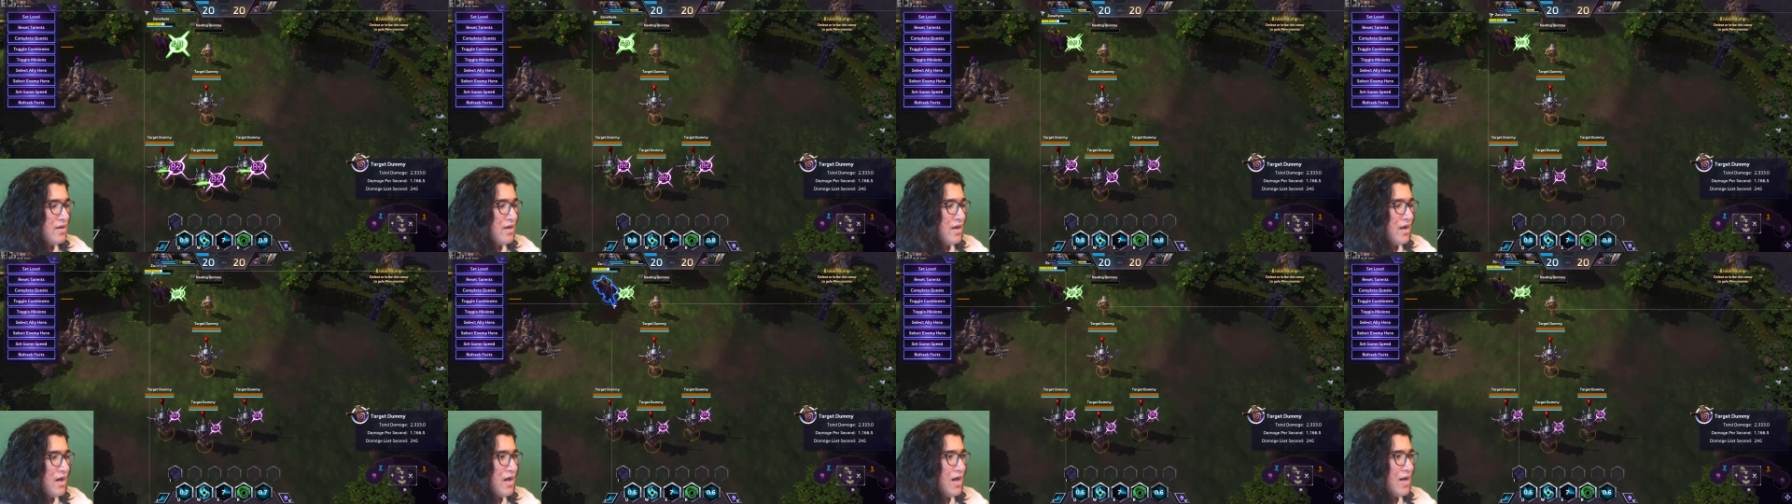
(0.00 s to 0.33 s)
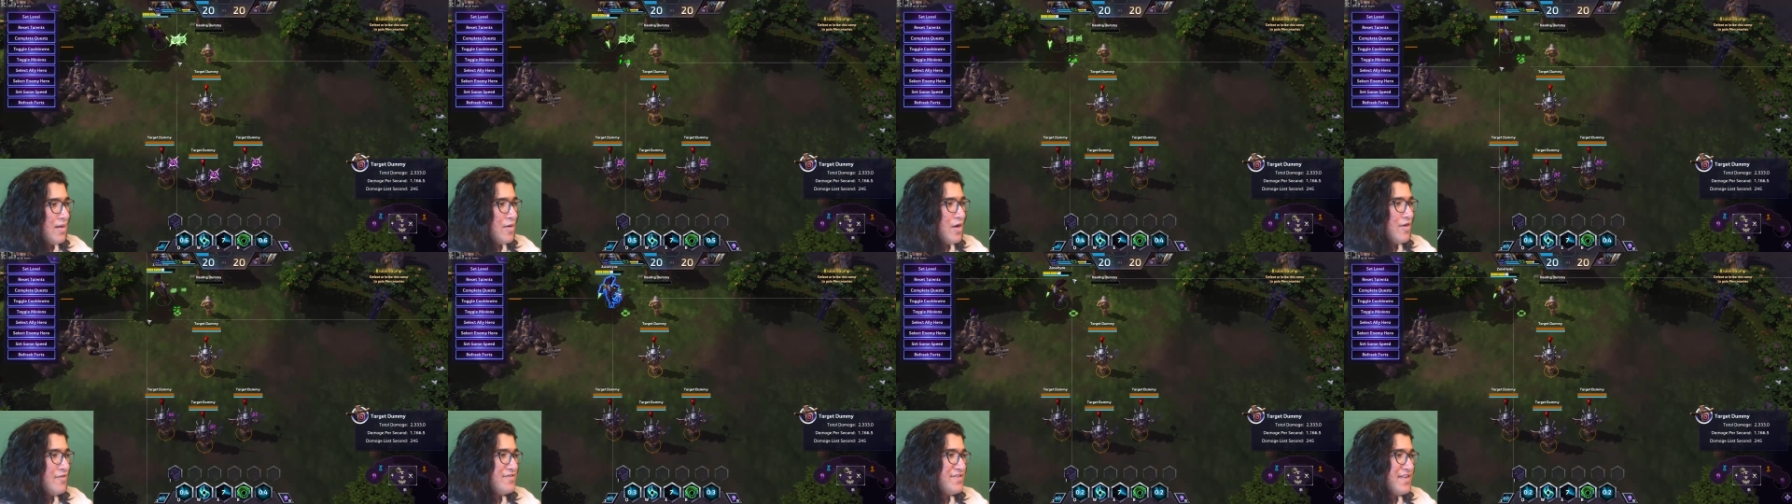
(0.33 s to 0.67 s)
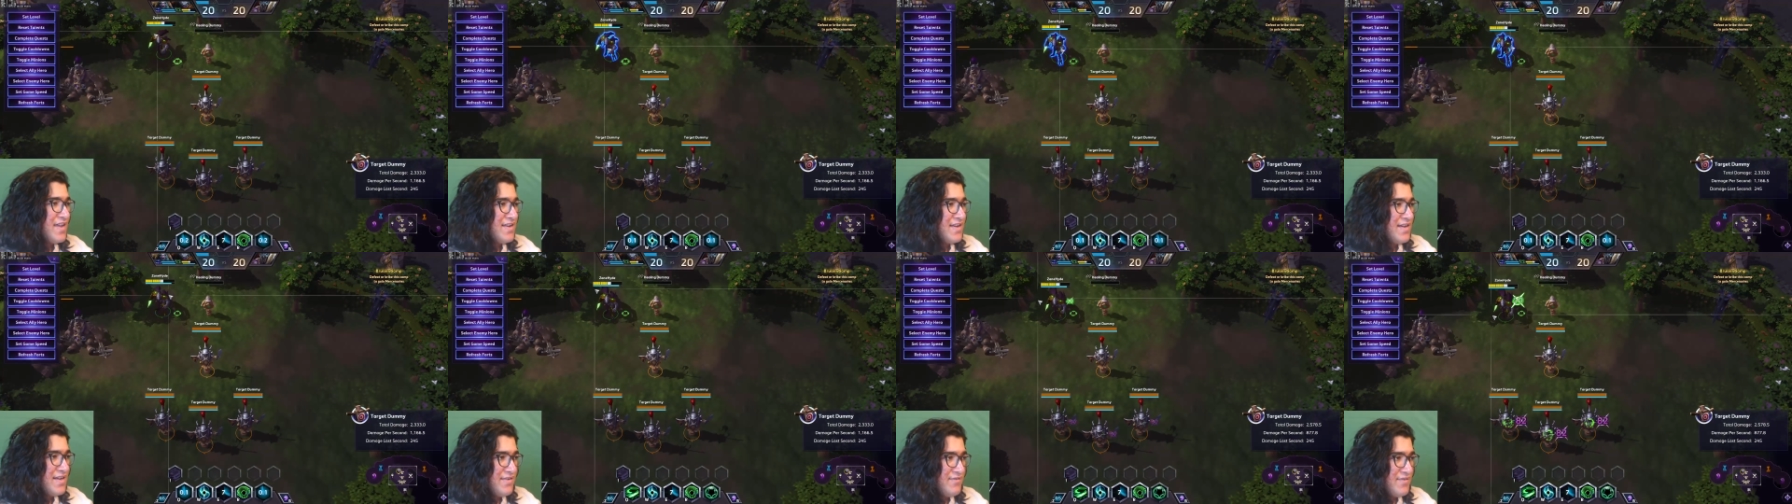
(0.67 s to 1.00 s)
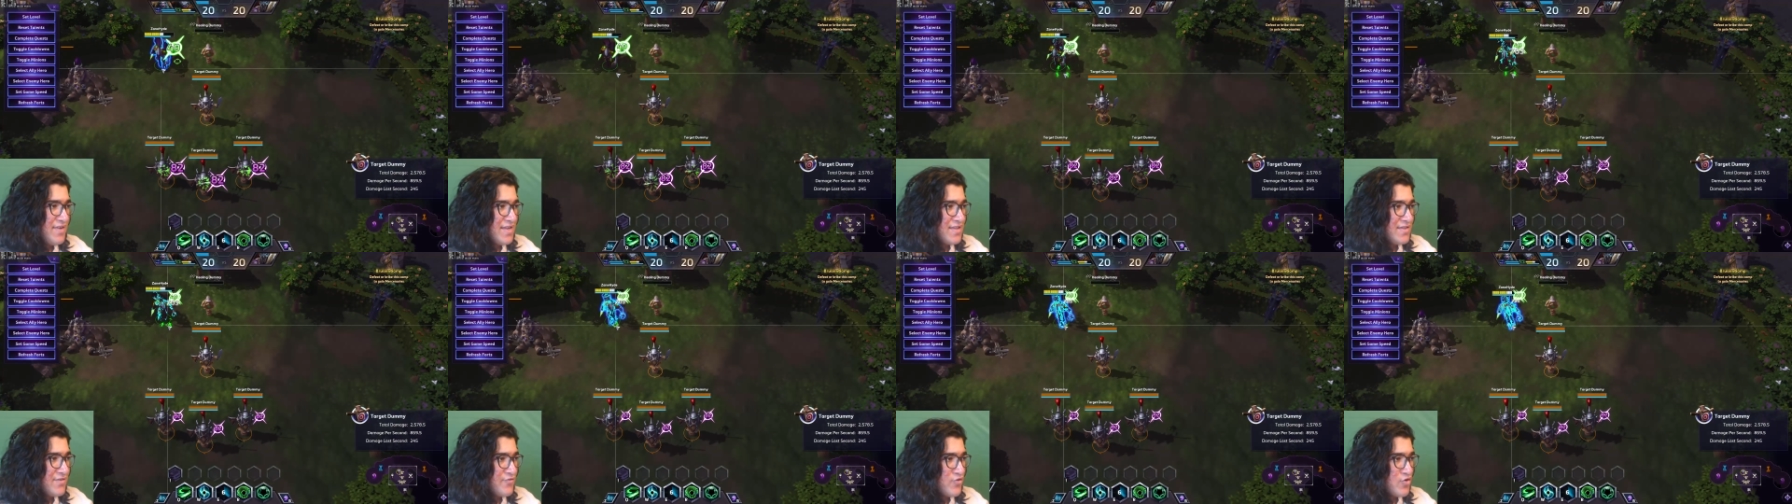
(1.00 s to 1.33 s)
Obviously, I didn't even
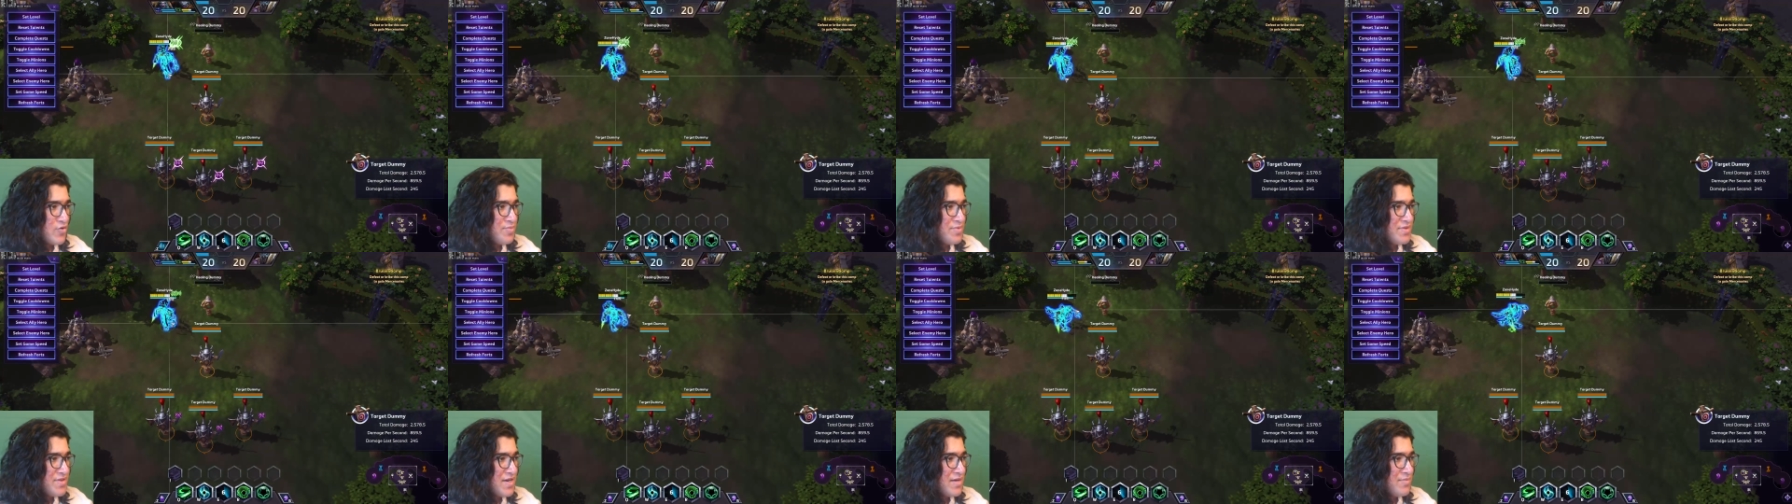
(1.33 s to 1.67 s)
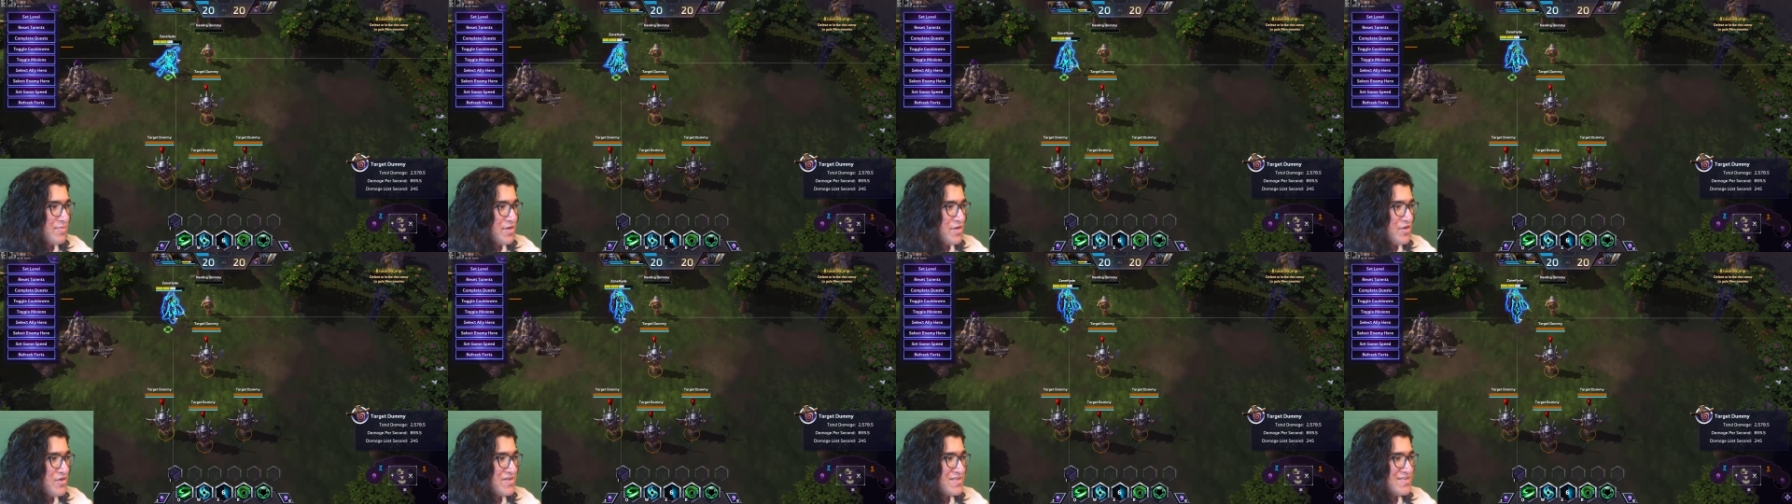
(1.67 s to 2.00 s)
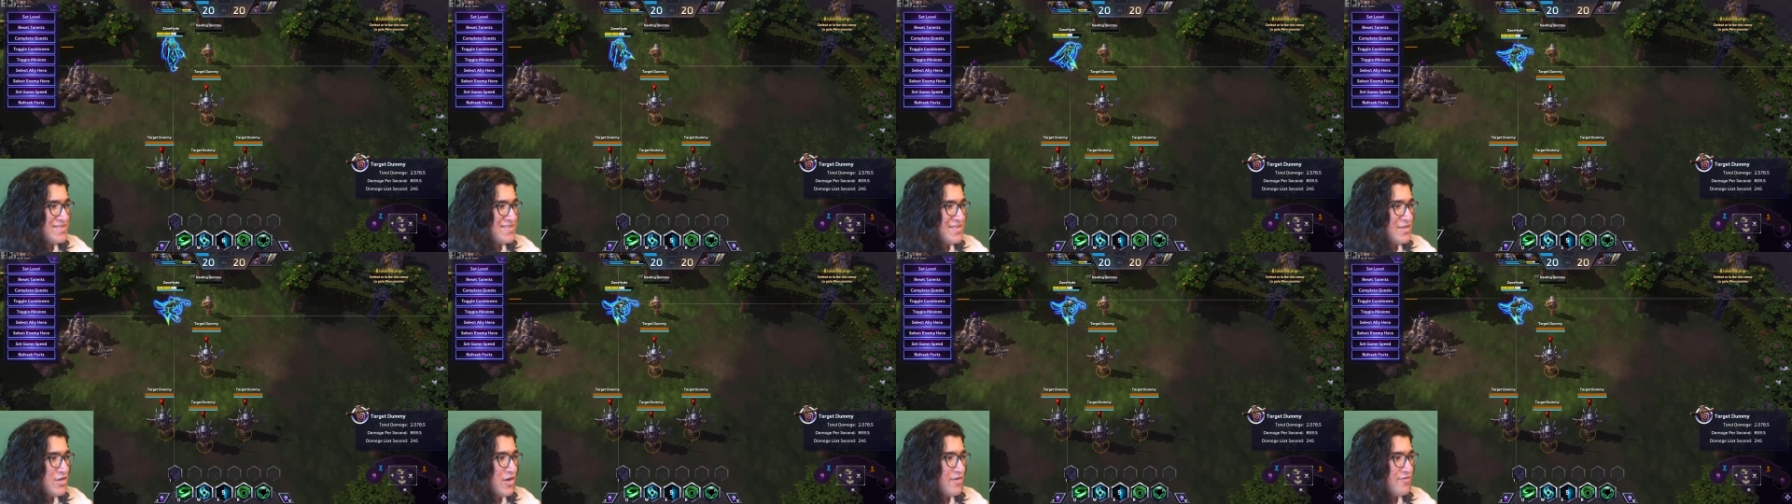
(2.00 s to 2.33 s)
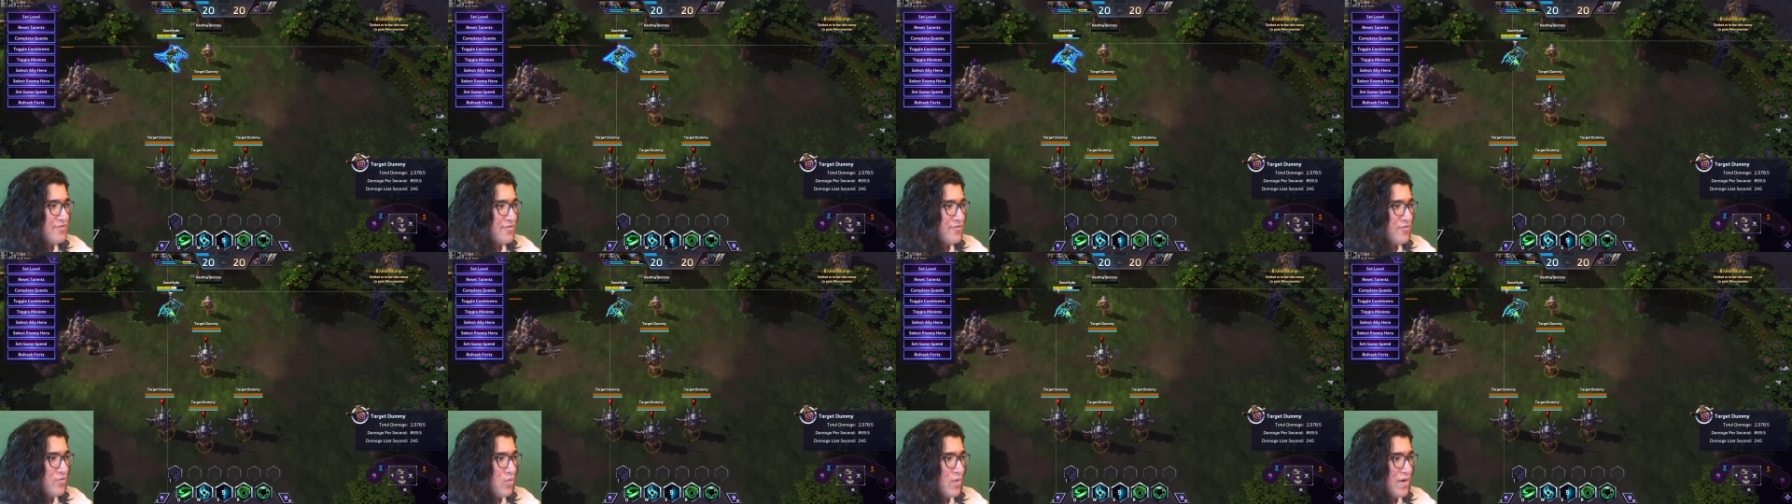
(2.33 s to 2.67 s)
get the Vorpal there, but you can see
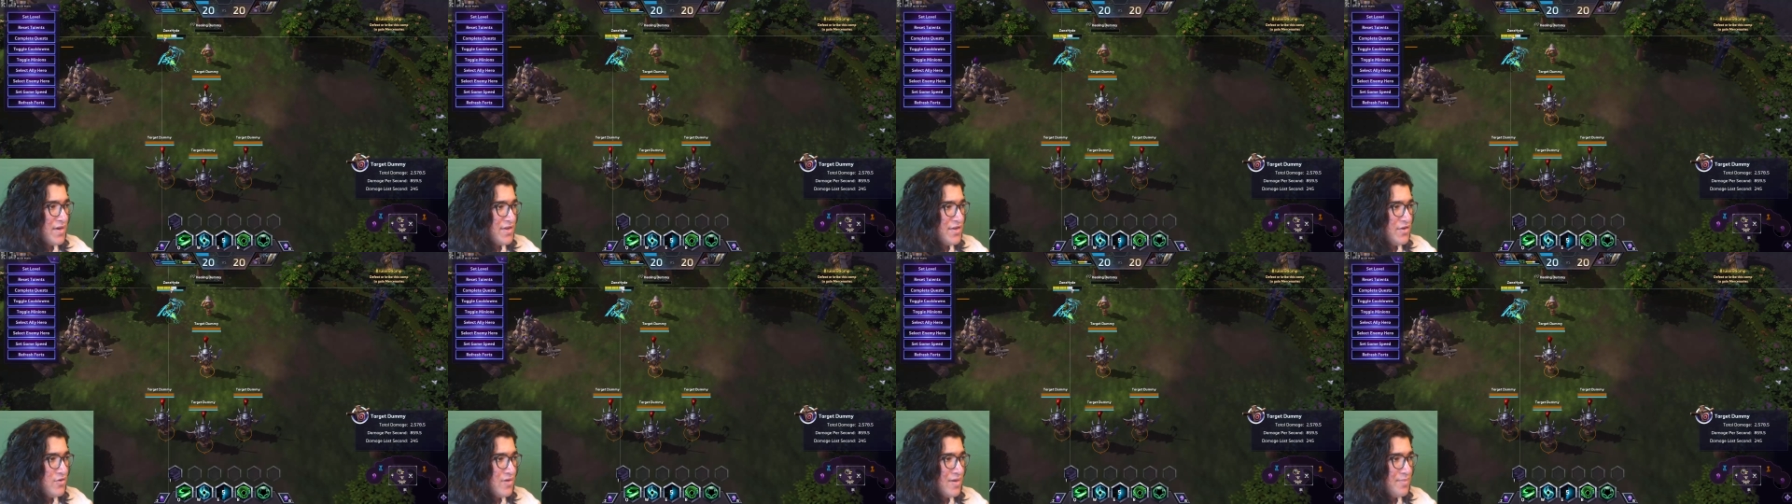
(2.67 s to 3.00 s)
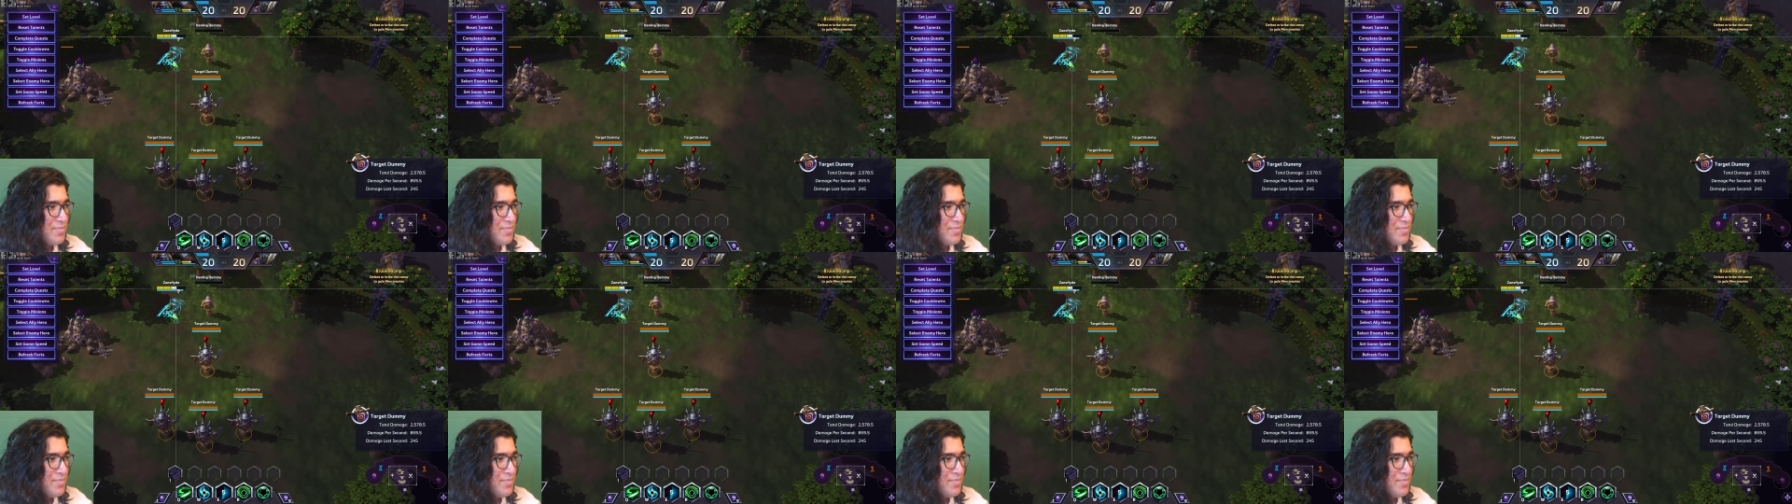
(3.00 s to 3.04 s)
off of one Q,